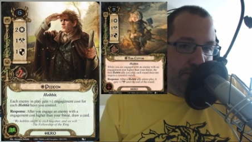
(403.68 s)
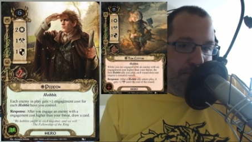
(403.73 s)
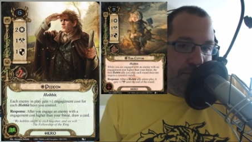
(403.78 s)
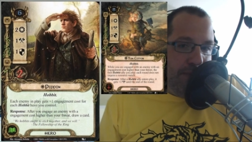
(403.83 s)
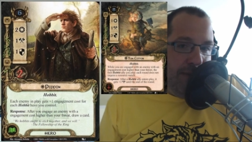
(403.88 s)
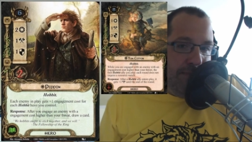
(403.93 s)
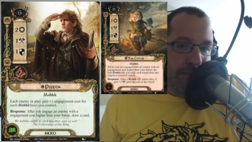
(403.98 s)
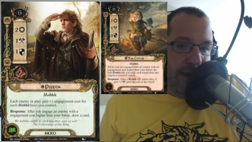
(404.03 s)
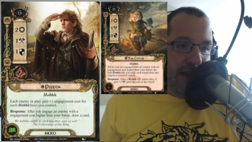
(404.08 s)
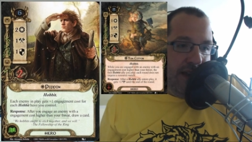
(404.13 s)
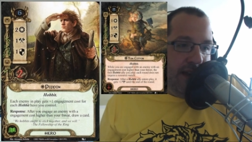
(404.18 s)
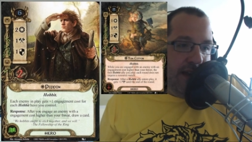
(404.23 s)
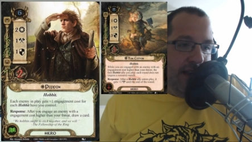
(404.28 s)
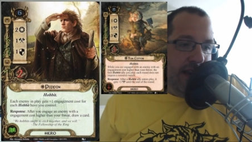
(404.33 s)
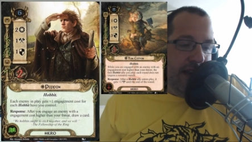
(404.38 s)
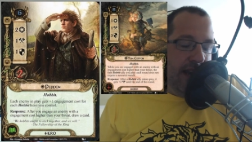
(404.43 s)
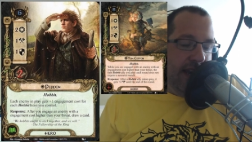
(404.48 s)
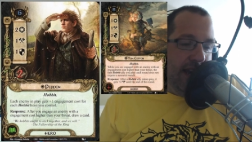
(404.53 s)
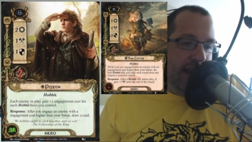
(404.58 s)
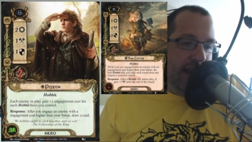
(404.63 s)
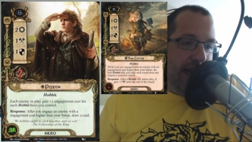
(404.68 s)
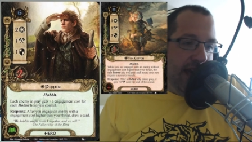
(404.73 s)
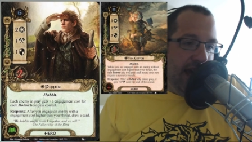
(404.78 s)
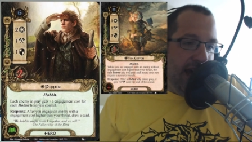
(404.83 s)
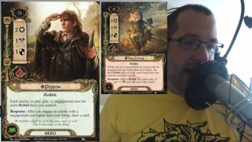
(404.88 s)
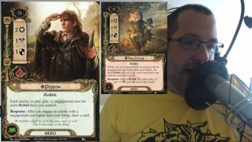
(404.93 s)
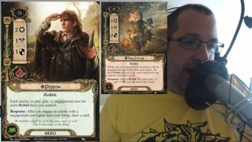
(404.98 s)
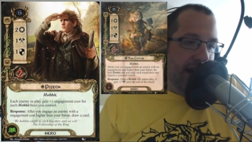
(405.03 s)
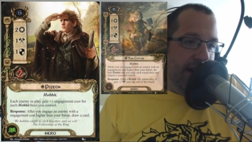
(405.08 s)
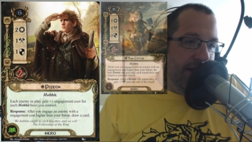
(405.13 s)
pippin and you
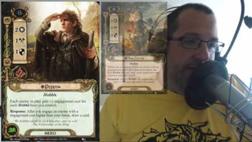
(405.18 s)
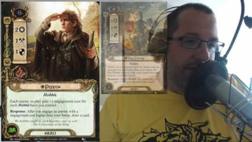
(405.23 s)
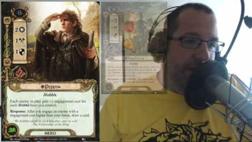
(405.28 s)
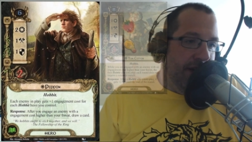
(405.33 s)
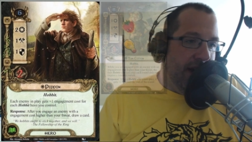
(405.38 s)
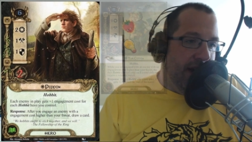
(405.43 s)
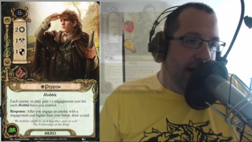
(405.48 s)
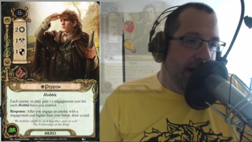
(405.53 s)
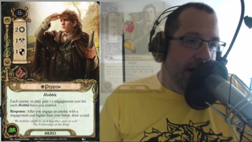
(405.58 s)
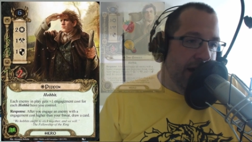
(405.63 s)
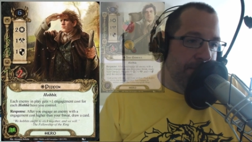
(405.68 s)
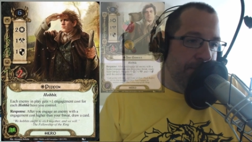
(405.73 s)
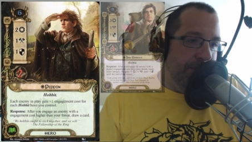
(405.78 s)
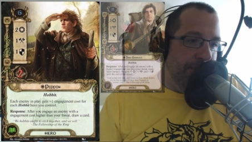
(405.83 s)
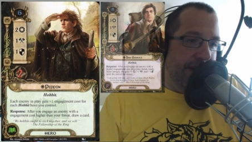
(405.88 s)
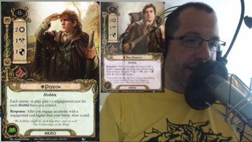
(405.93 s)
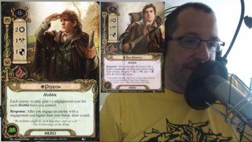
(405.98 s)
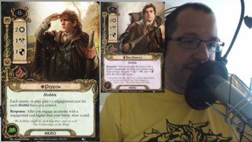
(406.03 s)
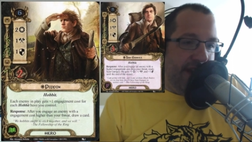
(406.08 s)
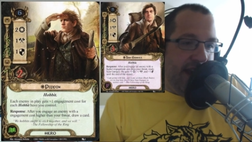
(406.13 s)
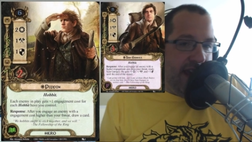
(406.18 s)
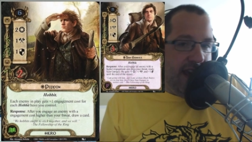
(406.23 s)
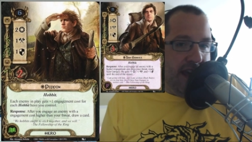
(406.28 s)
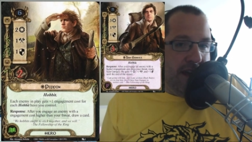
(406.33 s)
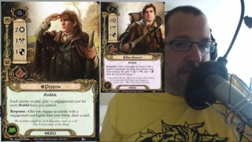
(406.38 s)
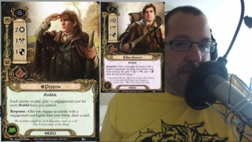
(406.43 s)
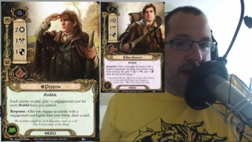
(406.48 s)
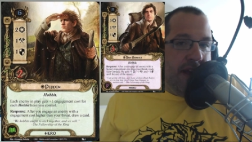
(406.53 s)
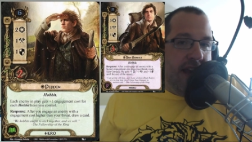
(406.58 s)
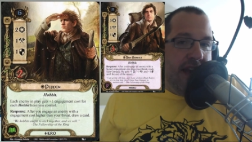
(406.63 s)
have um,
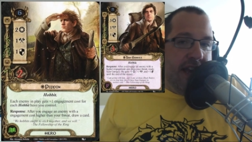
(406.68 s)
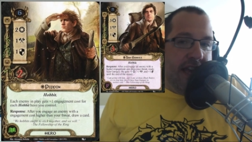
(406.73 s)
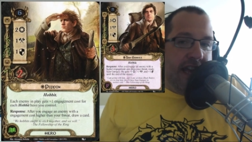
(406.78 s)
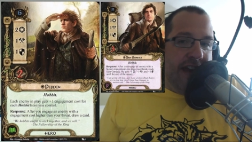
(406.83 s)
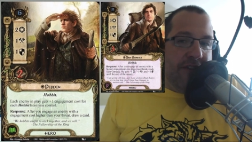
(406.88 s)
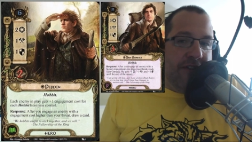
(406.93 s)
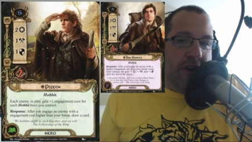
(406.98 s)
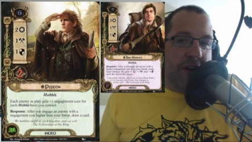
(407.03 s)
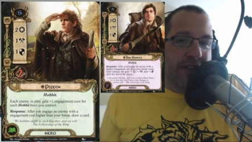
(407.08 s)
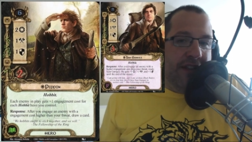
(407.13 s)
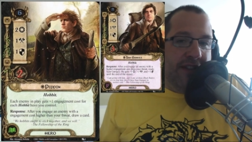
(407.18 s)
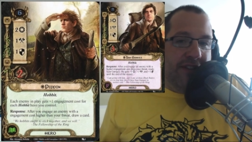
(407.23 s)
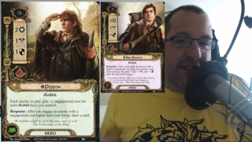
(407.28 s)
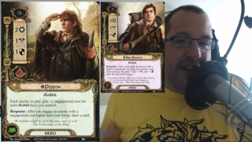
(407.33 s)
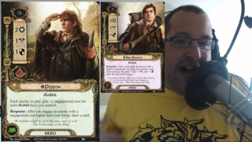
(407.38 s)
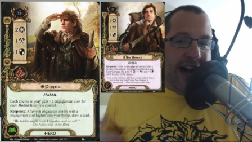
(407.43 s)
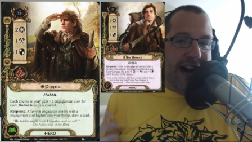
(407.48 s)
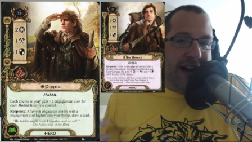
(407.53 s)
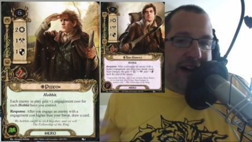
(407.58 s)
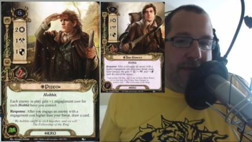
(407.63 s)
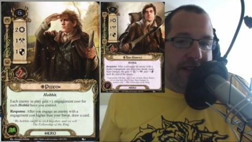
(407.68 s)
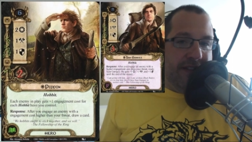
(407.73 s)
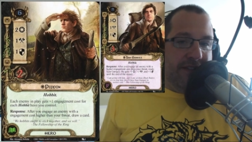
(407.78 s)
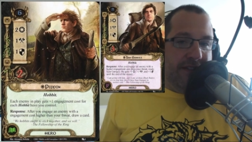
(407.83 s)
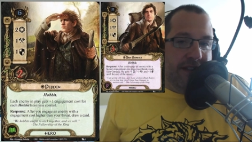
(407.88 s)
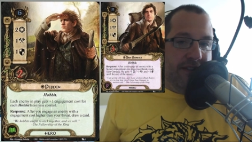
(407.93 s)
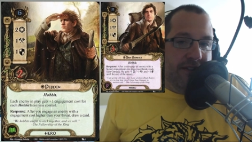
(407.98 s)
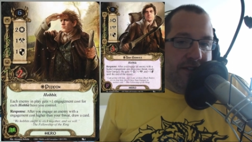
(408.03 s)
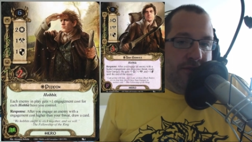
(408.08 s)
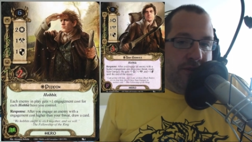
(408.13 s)
sam you have all these hobbits
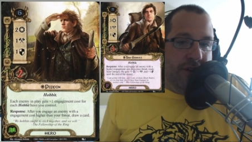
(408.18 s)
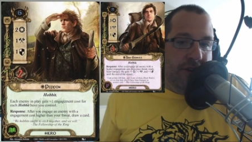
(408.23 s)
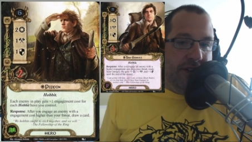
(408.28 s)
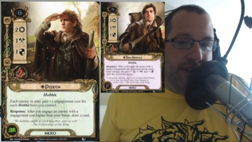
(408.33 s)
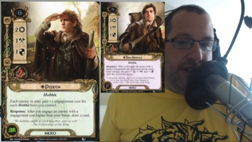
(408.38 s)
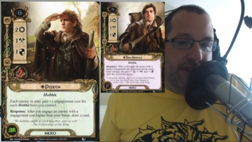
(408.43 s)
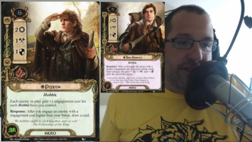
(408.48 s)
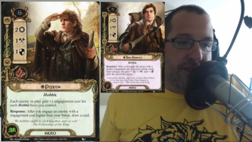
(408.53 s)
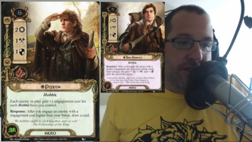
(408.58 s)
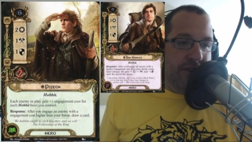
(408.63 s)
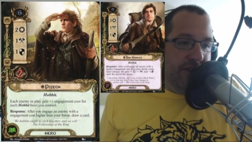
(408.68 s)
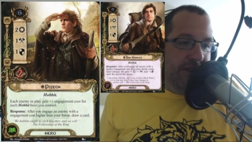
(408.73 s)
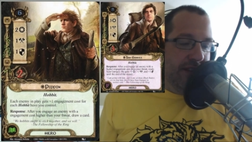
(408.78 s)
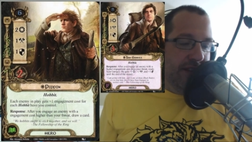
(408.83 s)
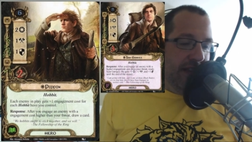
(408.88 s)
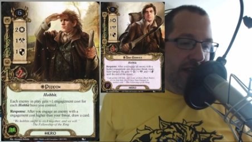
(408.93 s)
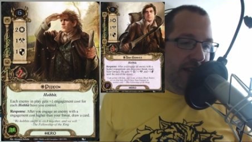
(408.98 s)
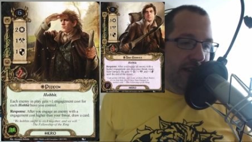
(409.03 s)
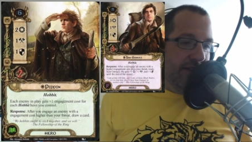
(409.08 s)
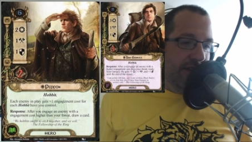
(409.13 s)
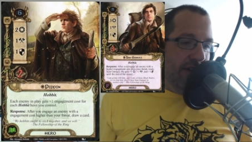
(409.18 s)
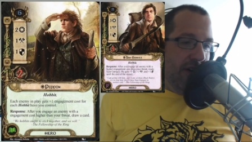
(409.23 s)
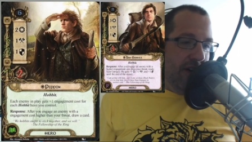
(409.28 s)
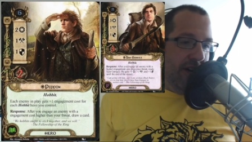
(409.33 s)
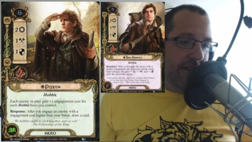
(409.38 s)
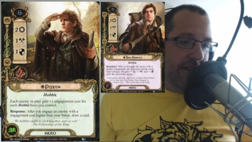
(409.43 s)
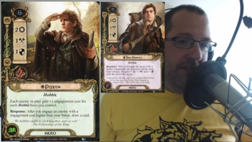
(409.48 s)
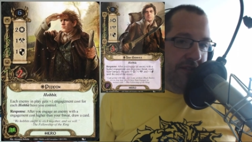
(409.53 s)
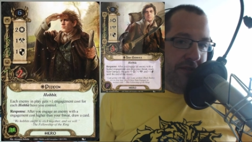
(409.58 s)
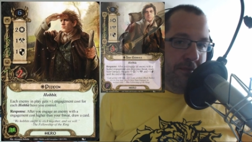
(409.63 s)
that do all these these
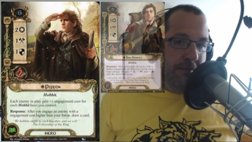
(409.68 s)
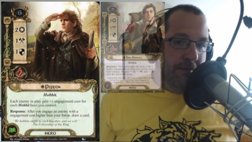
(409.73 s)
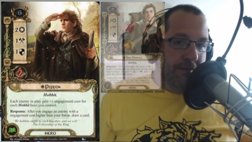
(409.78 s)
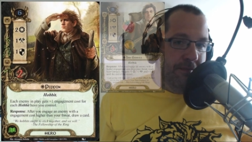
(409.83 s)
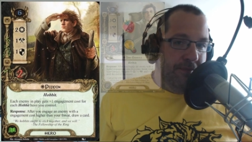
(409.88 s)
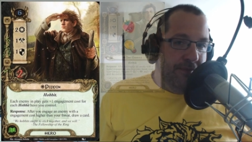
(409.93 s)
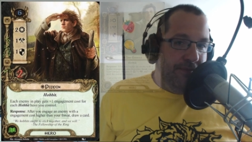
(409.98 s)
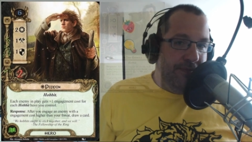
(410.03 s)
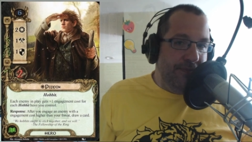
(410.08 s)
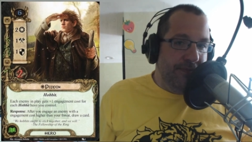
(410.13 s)
awesome